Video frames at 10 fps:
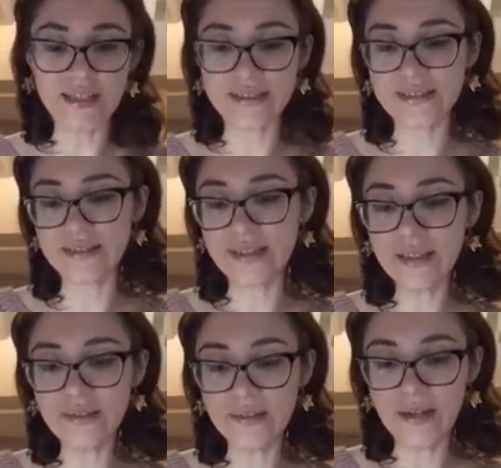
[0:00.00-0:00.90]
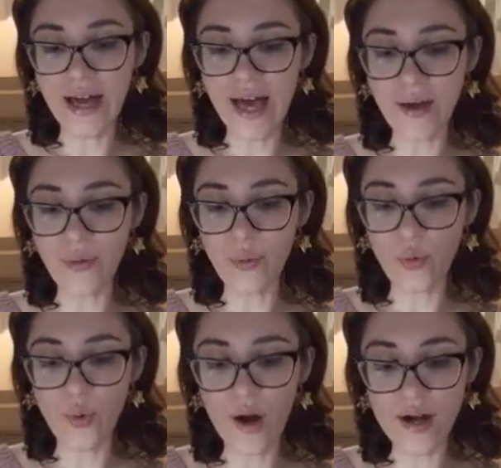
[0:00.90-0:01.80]
Still have
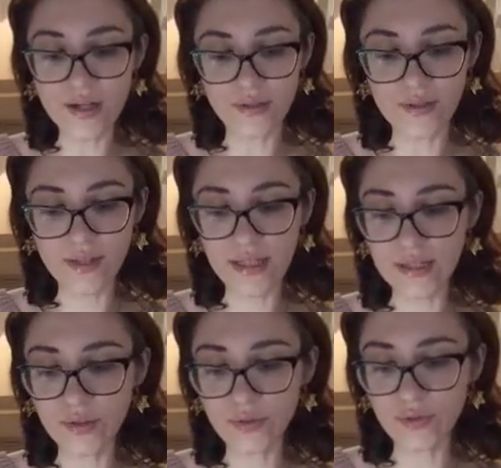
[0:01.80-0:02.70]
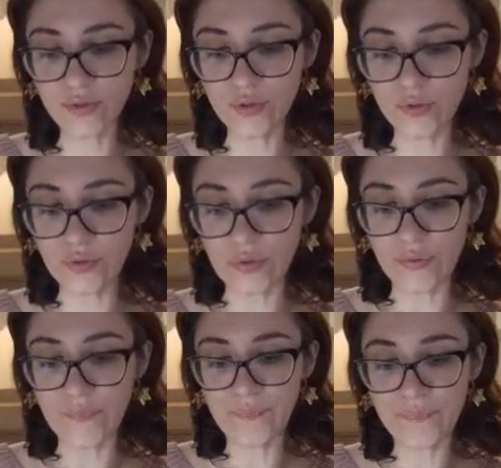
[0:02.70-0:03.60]
one thing to do,
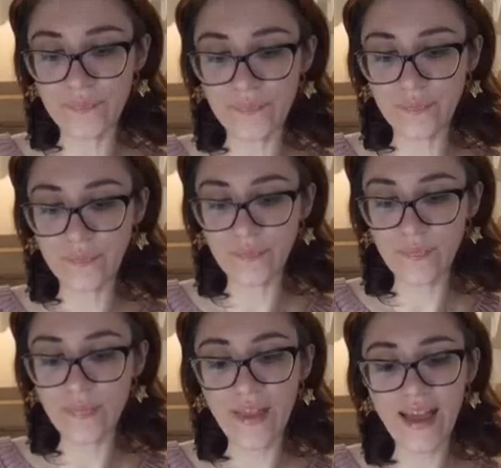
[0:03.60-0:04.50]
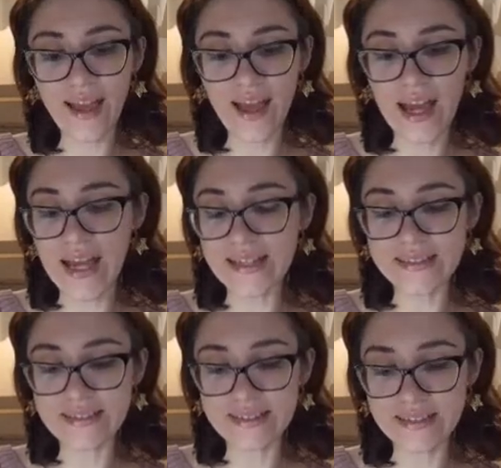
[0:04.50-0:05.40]

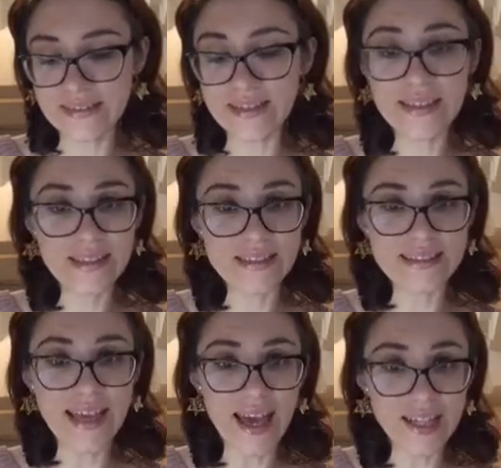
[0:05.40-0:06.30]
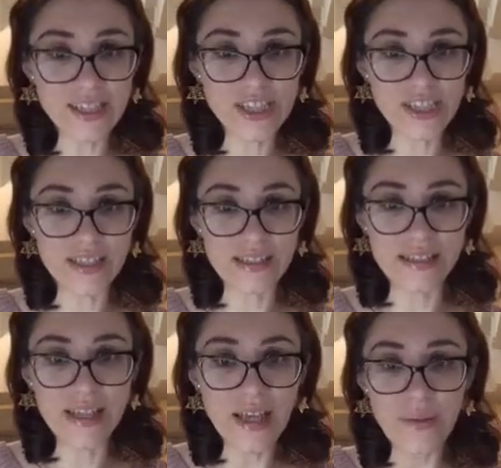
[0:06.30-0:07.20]
and this thing is
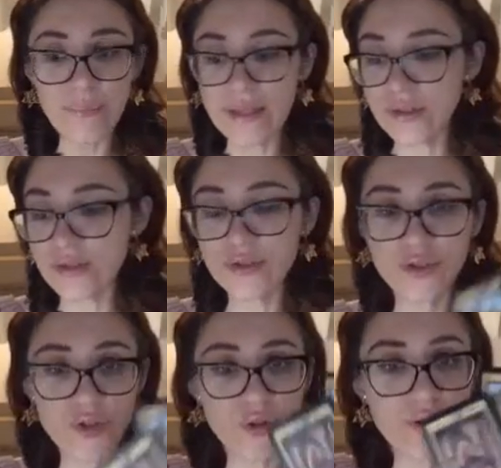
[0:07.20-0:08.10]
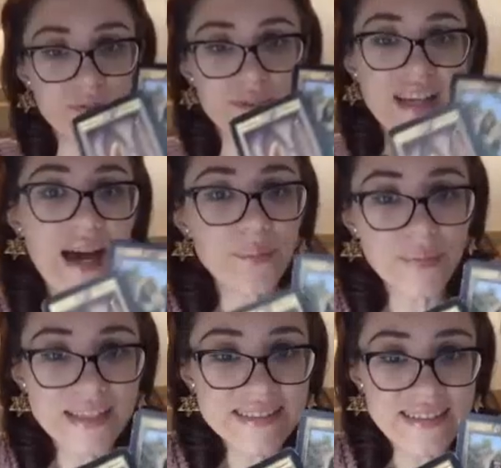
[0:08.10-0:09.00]
action, because swords are
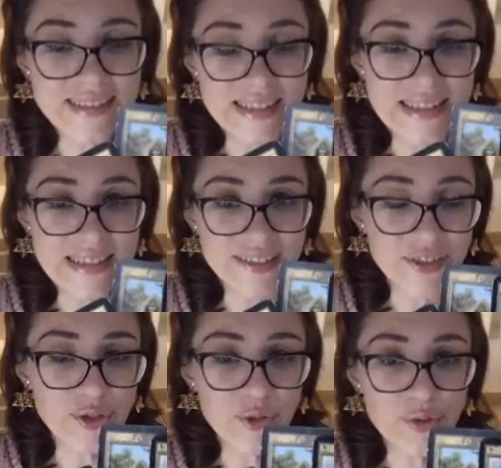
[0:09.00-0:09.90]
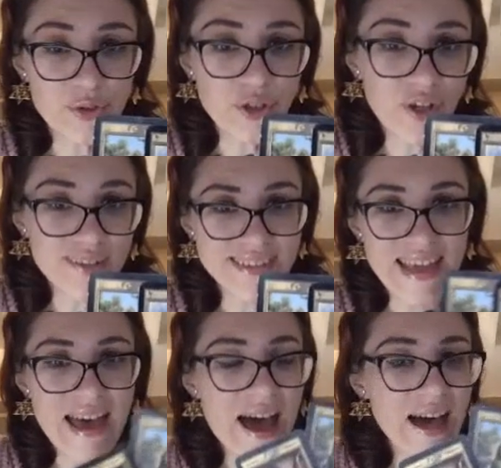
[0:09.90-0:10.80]
missing here. You're not
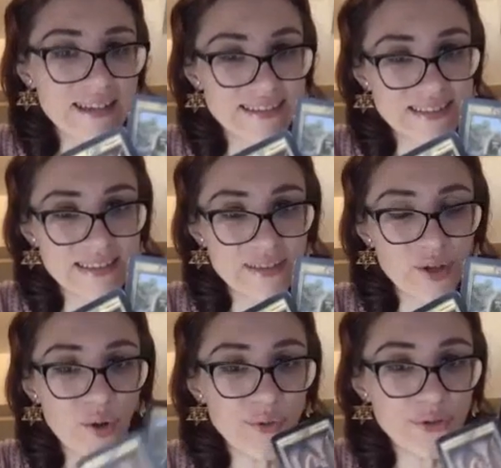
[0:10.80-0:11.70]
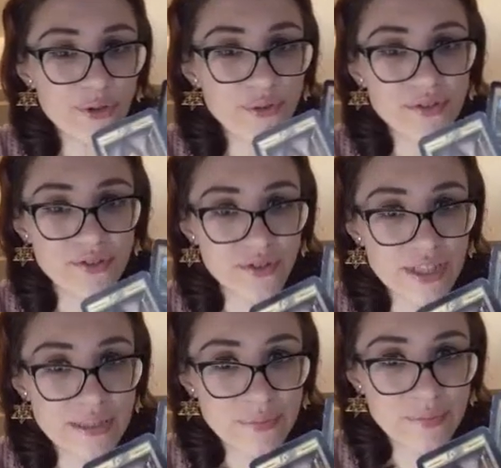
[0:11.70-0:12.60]
acting on your
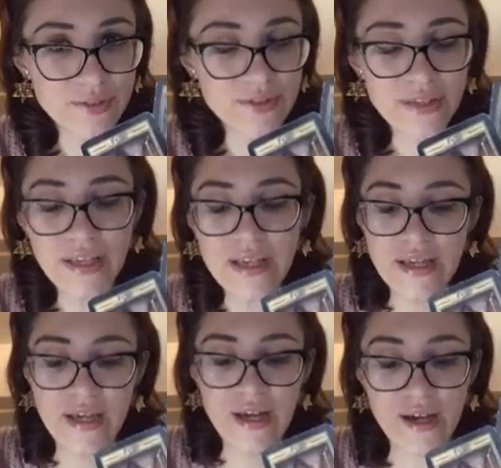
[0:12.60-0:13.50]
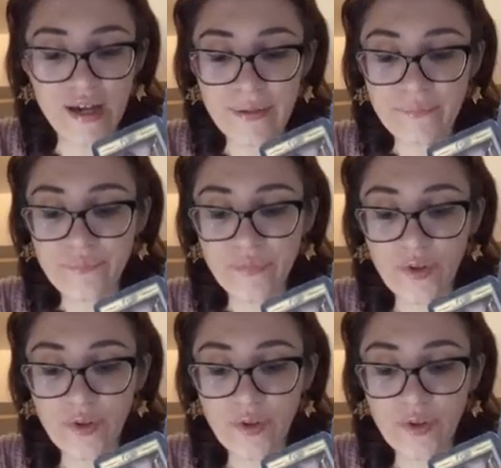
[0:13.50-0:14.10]
dreams, on